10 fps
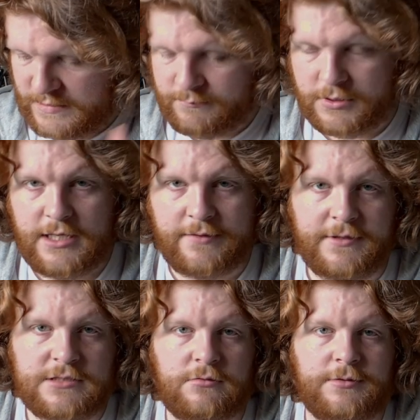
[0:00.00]
But yeah,
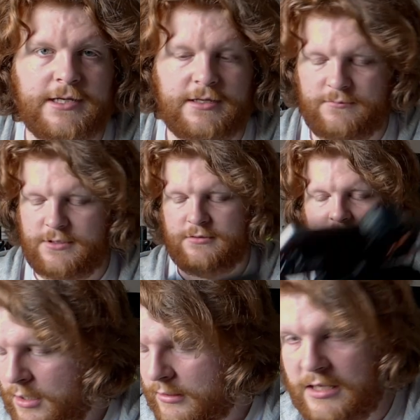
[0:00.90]
that's what we're kicking with.
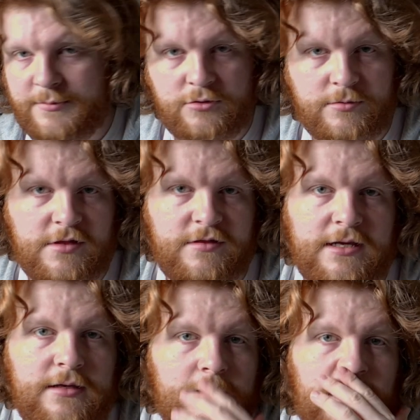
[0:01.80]
Let me know what you think.